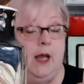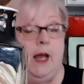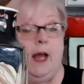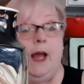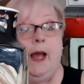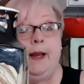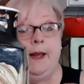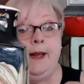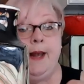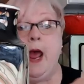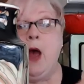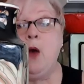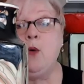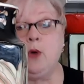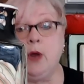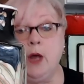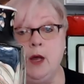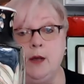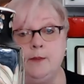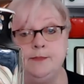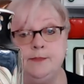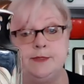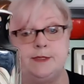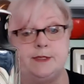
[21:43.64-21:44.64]
now
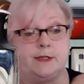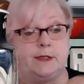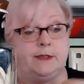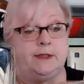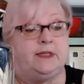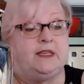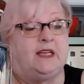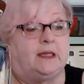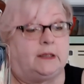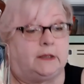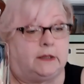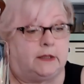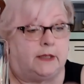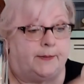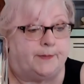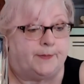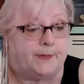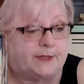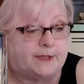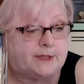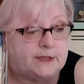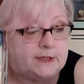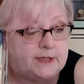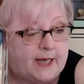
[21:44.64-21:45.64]
comes the
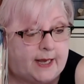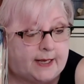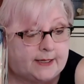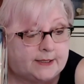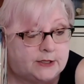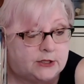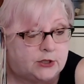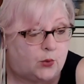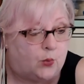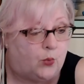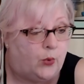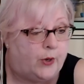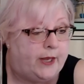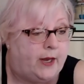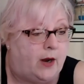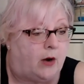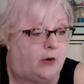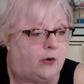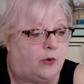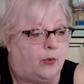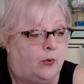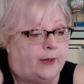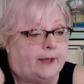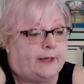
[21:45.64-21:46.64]
litmus test. We
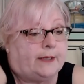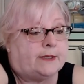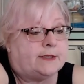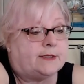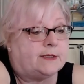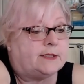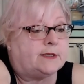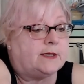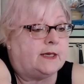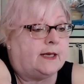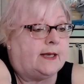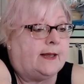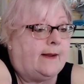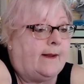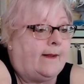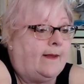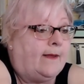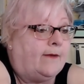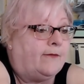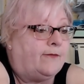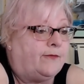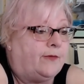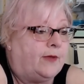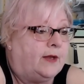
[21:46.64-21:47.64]
are going to see
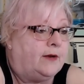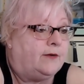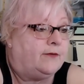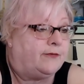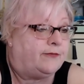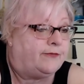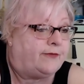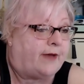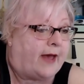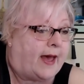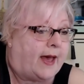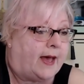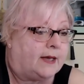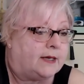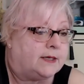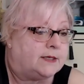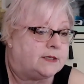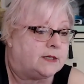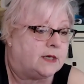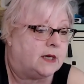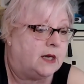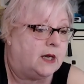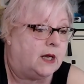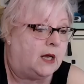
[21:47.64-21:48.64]
if, in
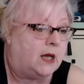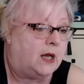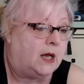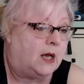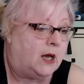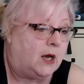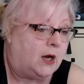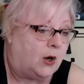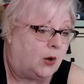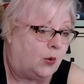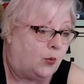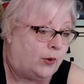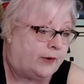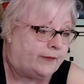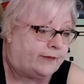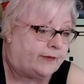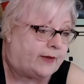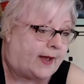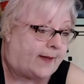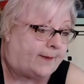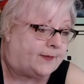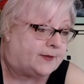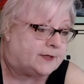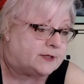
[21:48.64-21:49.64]
fact, we've
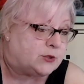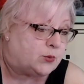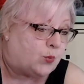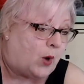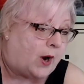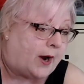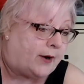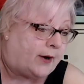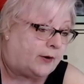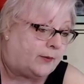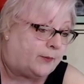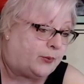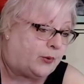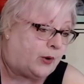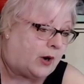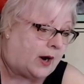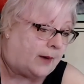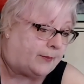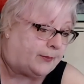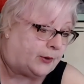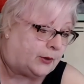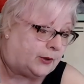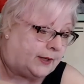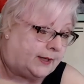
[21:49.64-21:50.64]
got this wired
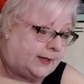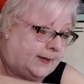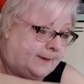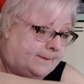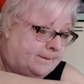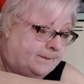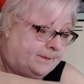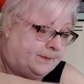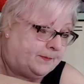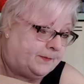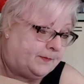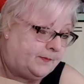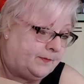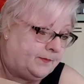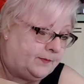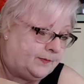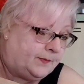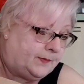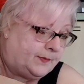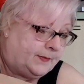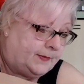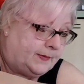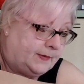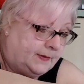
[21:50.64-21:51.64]
properly.
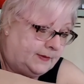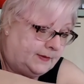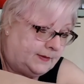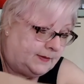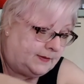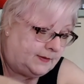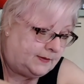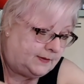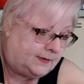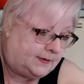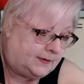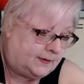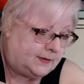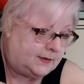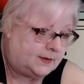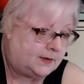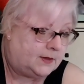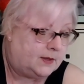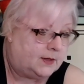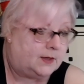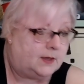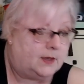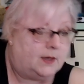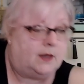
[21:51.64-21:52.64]

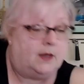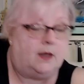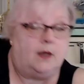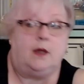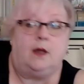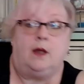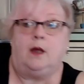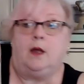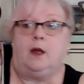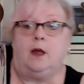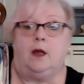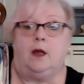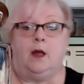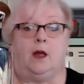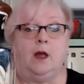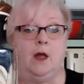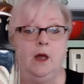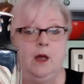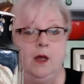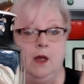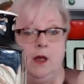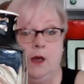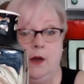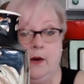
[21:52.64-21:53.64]
All
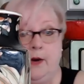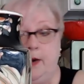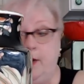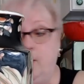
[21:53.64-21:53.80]
right,